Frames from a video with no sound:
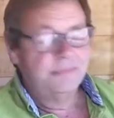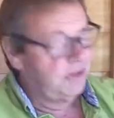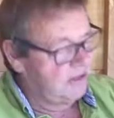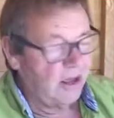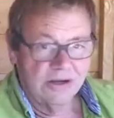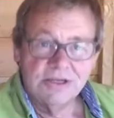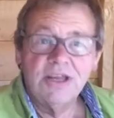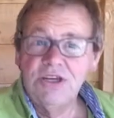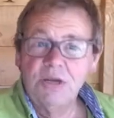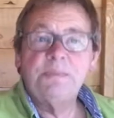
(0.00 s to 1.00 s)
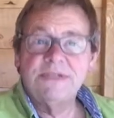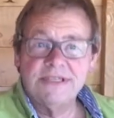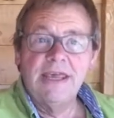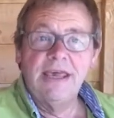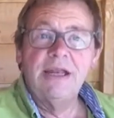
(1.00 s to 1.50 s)
because you're
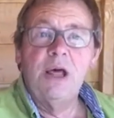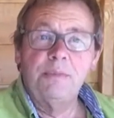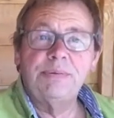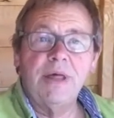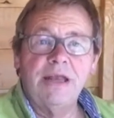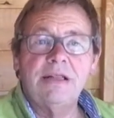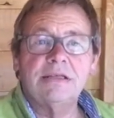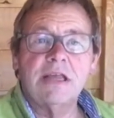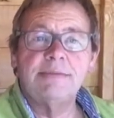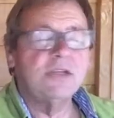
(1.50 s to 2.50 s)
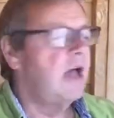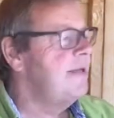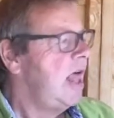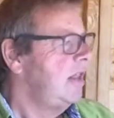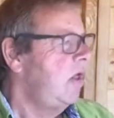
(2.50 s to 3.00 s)
singing and playing at the same time.
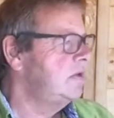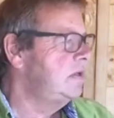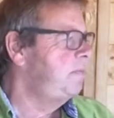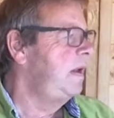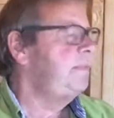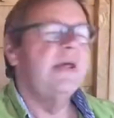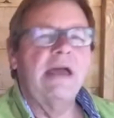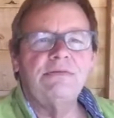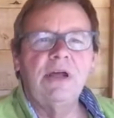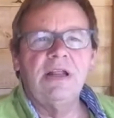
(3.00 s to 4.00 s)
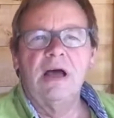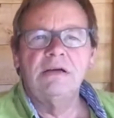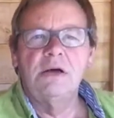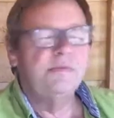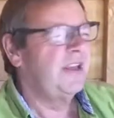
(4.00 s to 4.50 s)
Lots of people get really
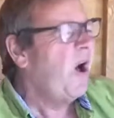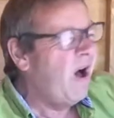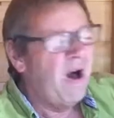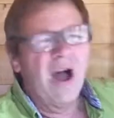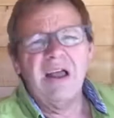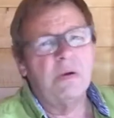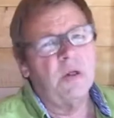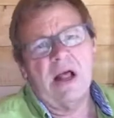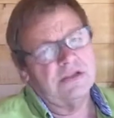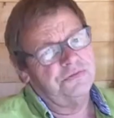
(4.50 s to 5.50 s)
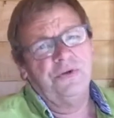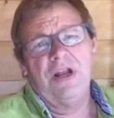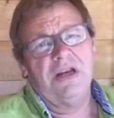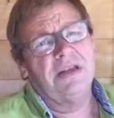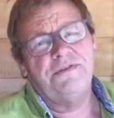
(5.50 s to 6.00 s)
hung up and think, oh, that's
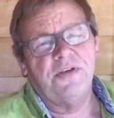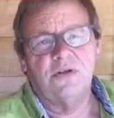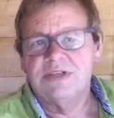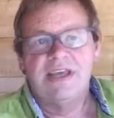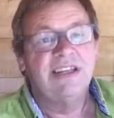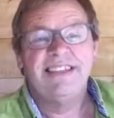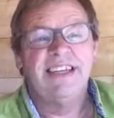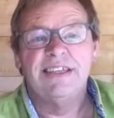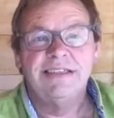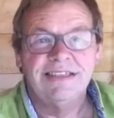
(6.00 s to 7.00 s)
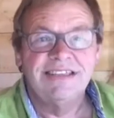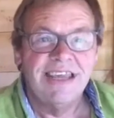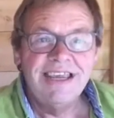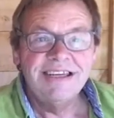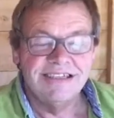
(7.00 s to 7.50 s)
really difficult. It isn't. It's
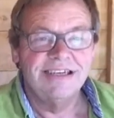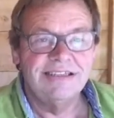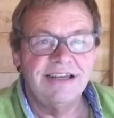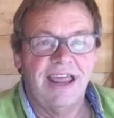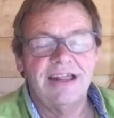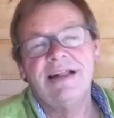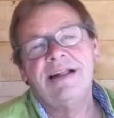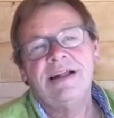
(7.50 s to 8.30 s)
easy, isn't it?